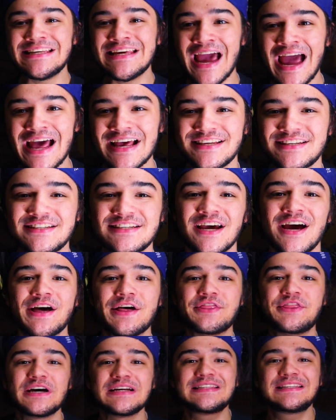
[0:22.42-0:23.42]
yes,
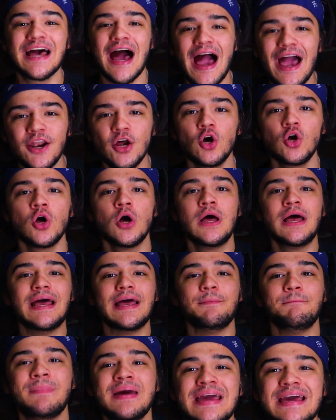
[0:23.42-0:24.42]
the title
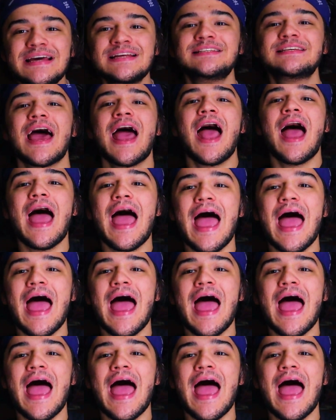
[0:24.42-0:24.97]
means